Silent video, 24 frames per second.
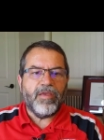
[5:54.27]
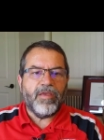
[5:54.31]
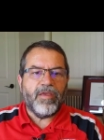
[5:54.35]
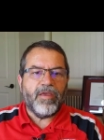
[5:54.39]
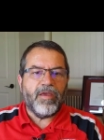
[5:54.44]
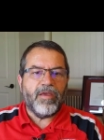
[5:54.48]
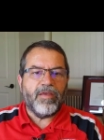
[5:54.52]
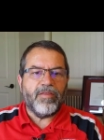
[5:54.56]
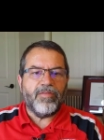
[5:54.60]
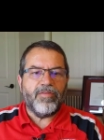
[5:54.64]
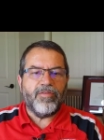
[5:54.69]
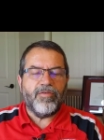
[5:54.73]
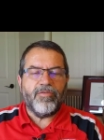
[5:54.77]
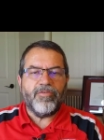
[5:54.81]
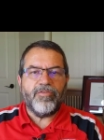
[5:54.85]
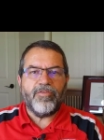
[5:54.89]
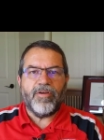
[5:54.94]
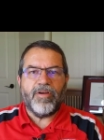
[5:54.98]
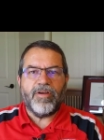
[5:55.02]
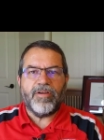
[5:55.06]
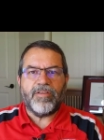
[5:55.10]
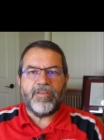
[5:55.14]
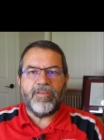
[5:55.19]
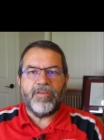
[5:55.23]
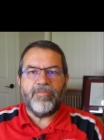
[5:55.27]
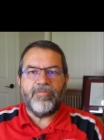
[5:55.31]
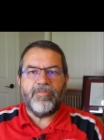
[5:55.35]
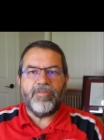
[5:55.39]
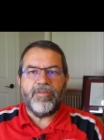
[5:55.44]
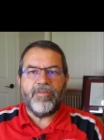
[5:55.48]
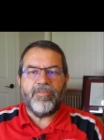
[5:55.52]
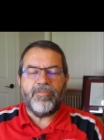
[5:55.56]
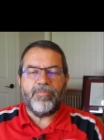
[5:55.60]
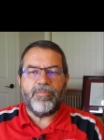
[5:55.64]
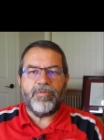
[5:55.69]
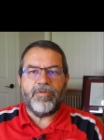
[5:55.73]
And those are
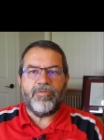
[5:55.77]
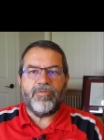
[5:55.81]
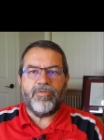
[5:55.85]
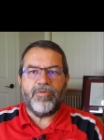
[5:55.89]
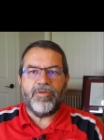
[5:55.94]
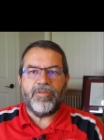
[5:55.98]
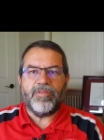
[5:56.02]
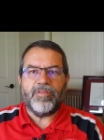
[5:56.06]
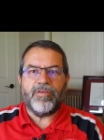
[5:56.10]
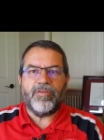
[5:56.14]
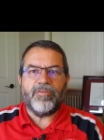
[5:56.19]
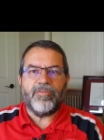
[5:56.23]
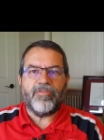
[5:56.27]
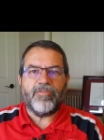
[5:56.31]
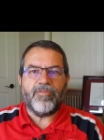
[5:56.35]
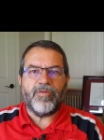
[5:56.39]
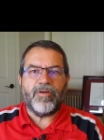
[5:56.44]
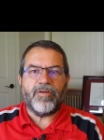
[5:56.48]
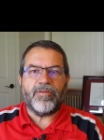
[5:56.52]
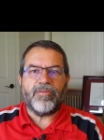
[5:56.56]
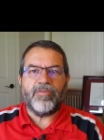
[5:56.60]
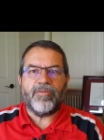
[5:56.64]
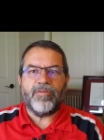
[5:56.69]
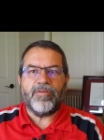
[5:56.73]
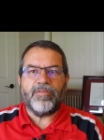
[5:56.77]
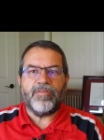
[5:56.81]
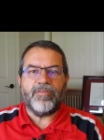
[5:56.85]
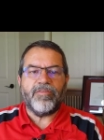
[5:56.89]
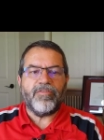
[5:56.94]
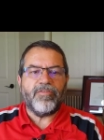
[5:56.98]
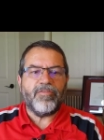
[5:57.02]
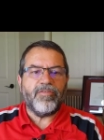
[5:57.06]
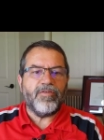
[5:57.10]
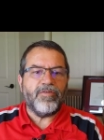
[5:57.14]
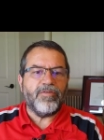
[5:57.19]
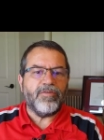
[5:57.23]
activities between the instructor and the
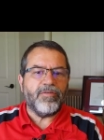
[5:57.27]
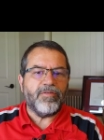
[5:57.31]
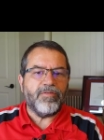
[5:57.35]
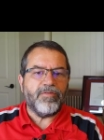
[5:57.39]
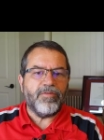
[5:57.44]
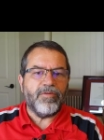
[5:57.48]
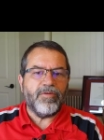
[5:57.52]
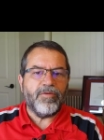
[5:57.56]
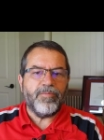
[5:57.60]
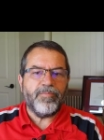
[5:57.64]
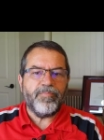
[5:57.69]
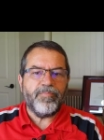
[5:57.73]
student.